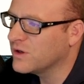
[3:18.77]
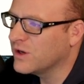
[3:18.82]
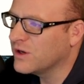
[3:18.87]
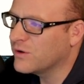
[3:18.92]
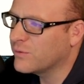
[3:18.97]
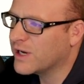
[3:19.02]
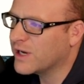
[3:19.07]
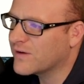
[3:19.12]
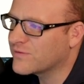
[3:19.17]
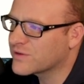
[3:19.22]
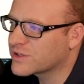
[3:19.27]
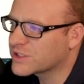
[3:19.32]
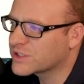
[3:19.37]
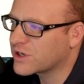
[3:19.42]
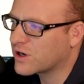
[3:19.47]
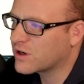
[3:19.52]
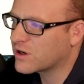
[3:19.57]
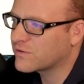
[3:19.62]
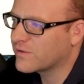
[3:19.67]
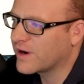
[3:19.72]
We have the
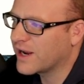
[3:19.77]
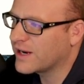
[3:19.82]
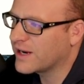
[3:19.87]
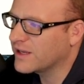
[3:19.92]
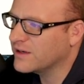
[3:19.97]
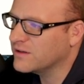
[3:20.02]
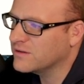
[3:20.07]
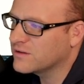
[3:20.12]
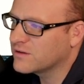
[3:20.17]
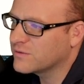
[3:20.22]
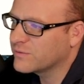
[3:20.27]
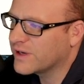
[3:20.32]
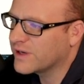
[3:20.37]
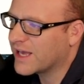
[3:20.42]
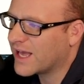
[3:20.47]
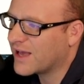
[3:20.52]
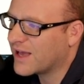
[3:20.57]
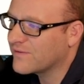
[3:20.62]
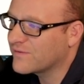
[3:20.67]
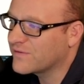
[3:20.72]
star rating. We
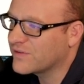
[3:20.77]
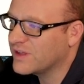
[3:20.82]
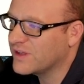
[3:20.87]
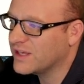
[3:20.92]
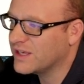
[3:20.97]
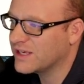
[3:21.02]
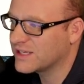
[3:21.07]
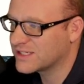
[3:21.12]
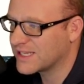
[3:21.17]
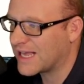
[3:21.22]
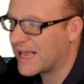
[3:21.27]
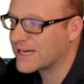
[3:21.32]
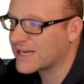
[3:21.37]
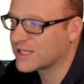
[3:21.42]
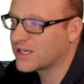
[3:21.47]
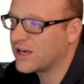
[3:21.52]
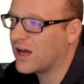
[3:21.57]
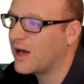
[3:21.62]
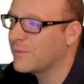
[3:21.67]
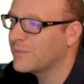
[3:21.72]
have the exact
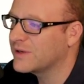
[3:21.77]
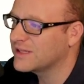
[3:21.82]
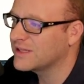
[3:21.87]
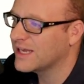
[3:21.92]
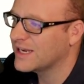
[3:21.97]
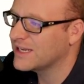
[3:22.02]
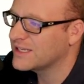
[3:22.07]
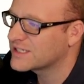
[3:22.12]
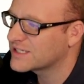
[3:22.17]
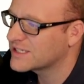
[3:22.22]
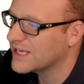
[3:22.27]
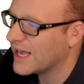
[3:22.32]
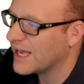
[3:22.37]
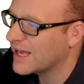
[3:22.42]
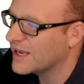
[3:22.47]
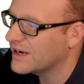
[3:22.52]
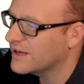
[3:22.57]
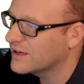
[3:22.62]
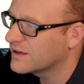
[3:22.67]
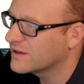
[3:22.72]
comment that he
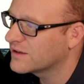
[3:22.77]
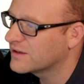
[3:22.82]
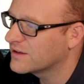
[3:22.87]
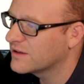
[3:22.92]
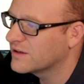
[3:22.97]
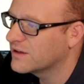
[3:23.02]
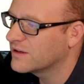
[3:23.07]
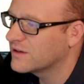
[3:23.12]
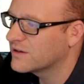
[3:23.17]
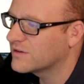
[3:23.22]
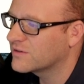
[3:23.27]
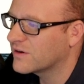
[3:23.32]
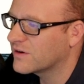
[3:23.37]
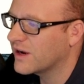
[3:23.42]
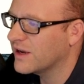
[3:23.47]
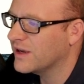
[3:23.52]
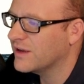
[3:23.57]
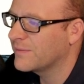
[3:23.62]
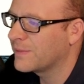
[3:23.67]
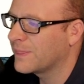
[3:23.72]
said,
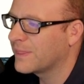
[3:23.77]
right?